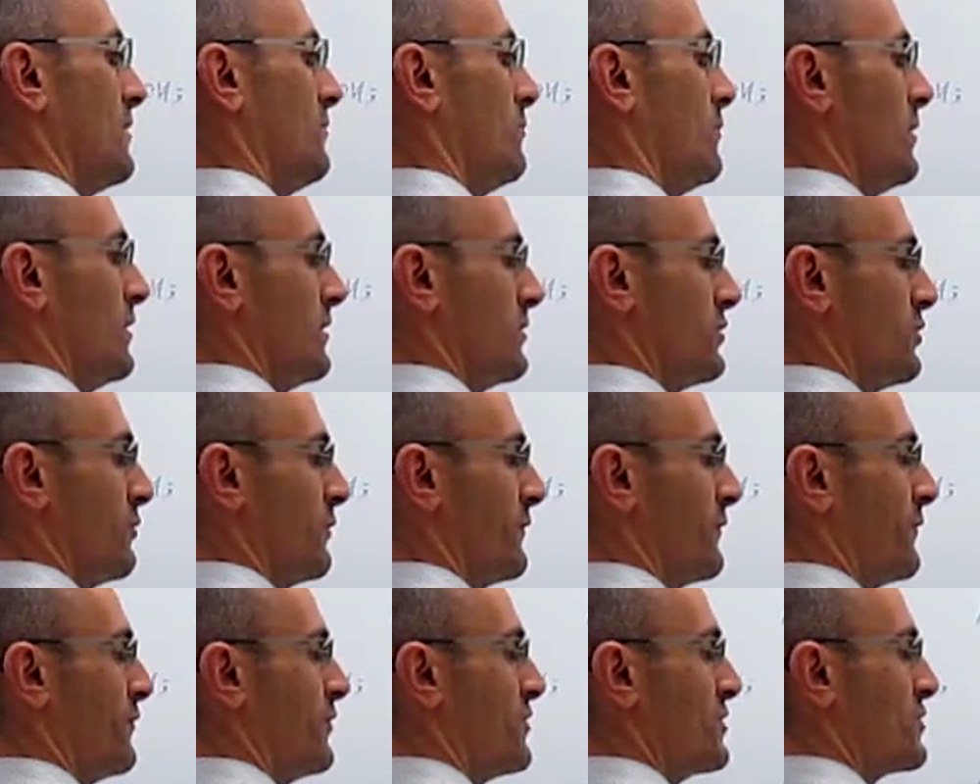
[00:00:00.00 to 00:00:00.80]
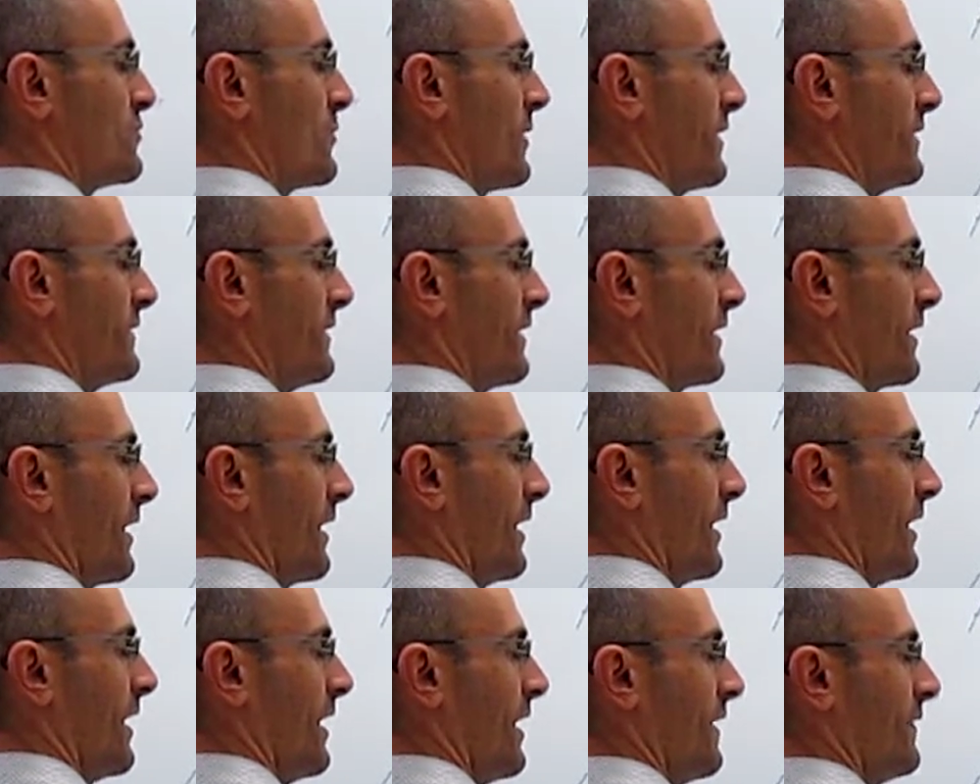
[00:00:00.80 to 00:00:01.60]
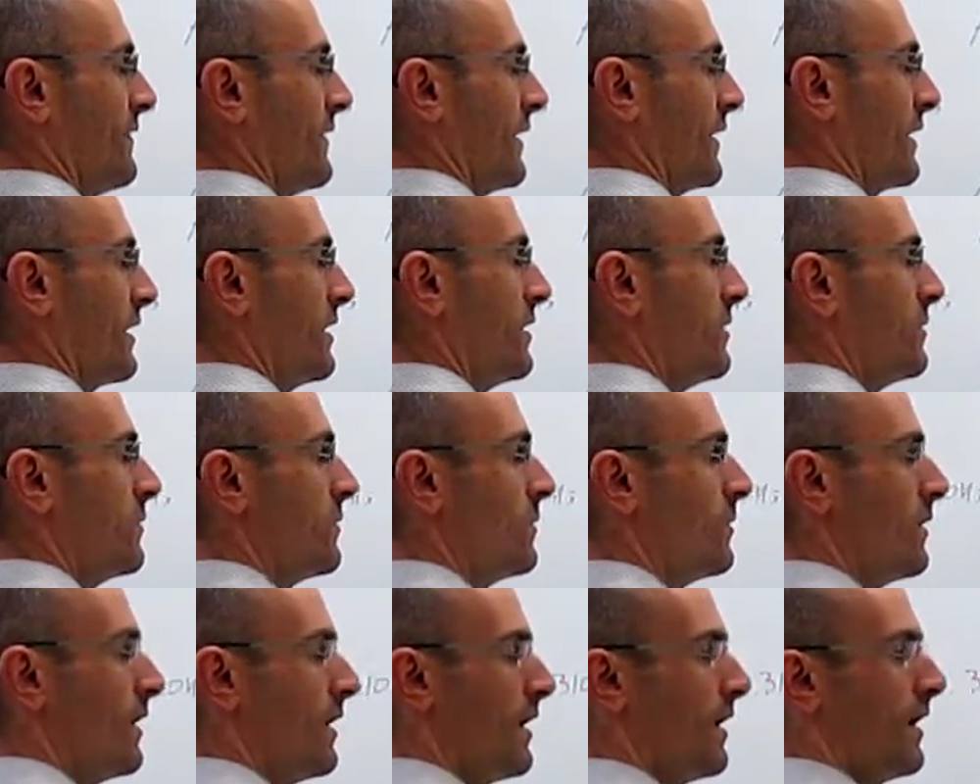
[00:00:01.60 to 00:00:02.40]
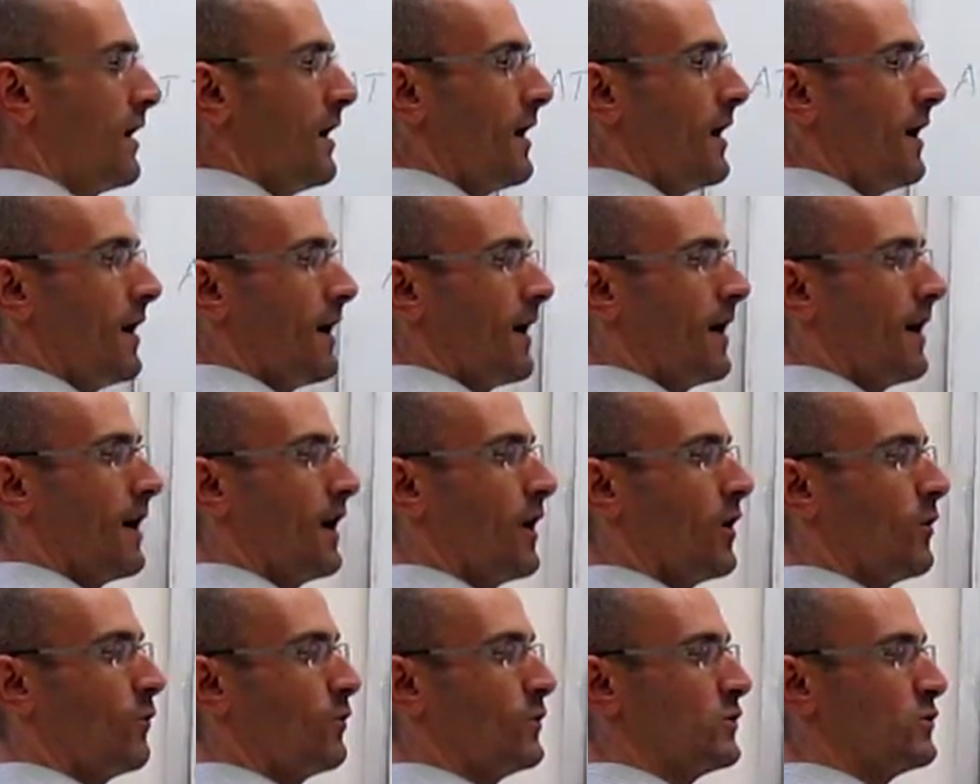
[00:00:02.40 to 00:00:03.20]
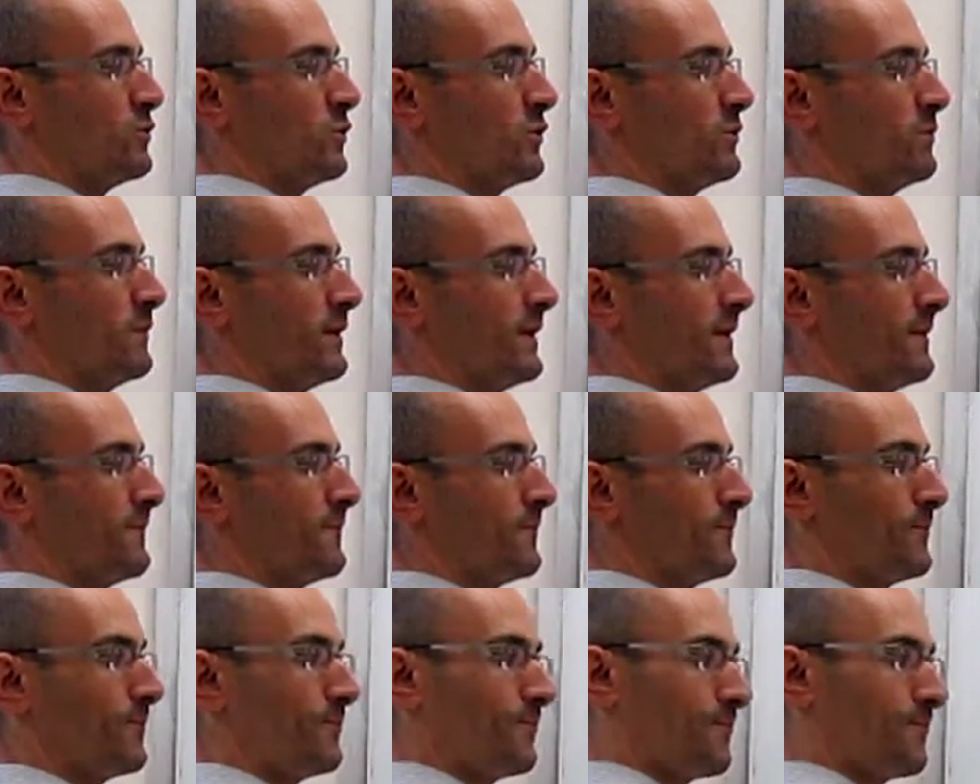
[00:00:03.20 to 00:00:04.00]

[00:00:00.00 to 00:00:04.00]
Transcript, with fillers: Well, you would first write the, uh, the Q, uh, which would mean